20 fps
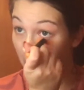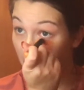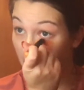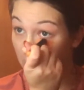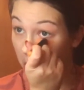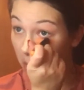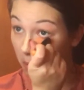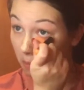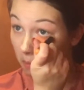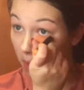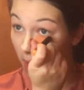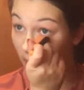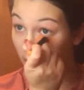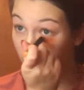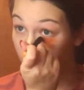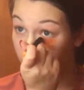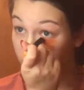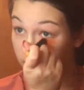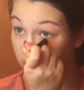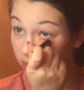your
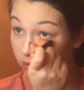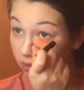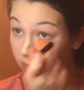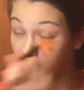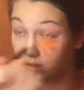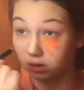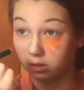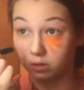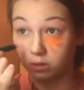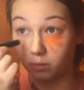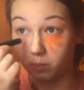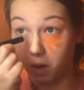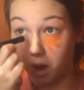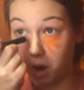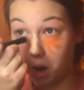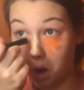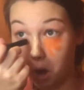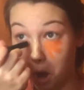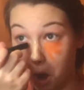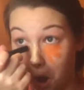bags a little
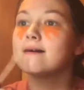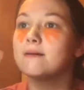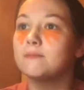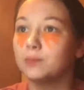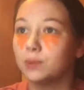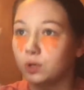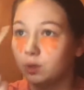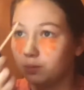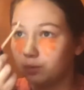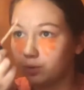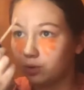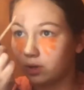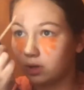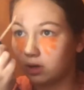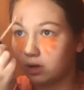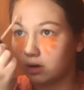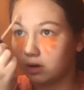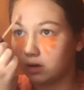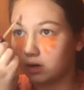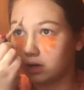better. I'm gonna
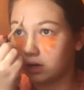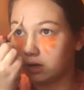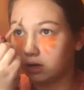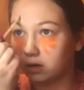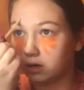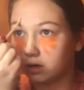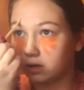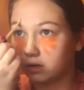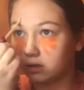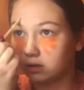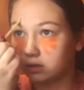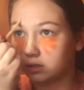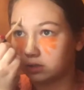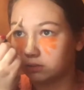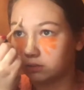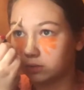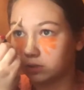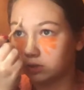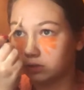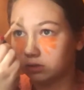put on
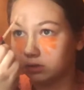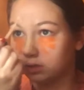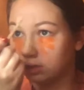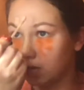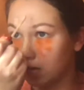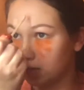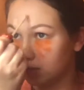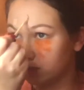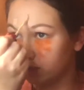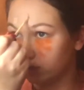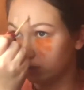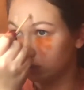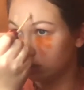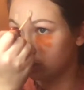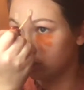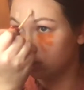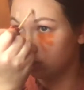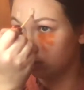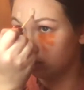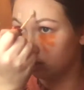some little dots of
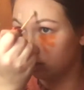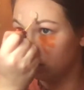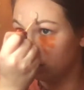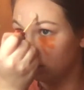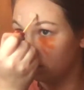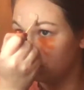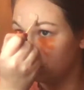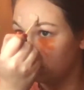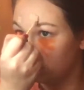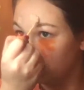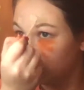concealer